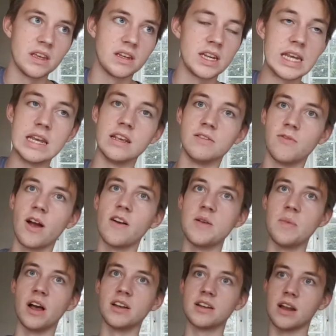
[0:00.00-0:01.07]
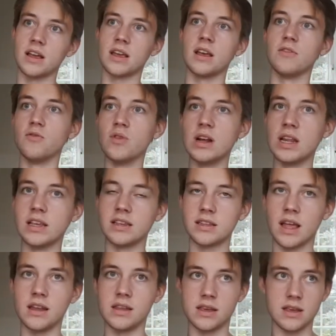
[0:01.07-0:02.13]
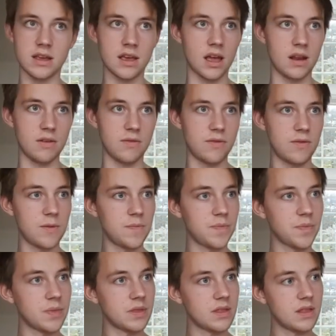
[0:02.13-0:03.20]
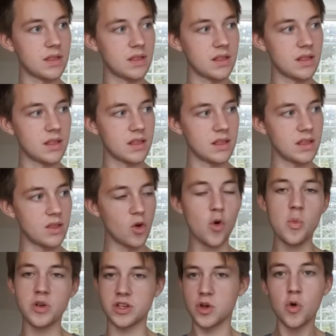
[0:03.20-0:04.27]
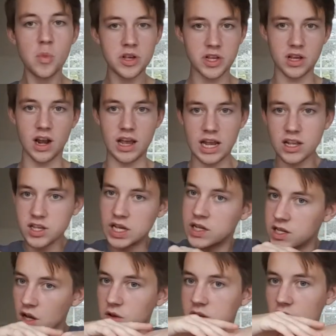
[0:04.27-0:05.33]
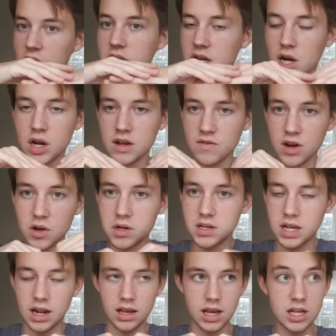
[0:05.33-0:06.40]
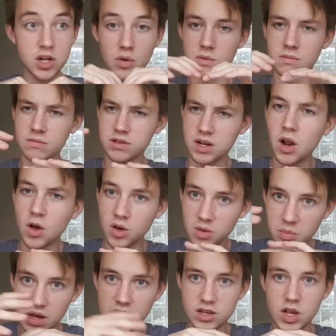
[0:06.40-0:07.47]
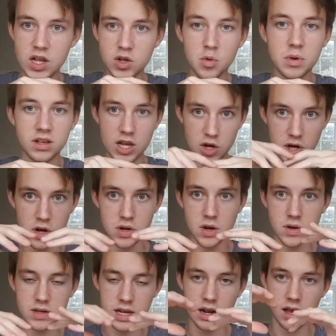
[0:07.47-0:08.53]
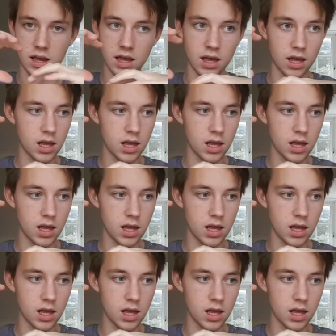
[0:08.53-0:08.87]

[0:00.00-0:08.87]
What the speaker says: Tea is very much like a really steady kind of, almost like it's so slow that you don't even notice it. Like it's not slow, but it's almost like you don't notice it. Like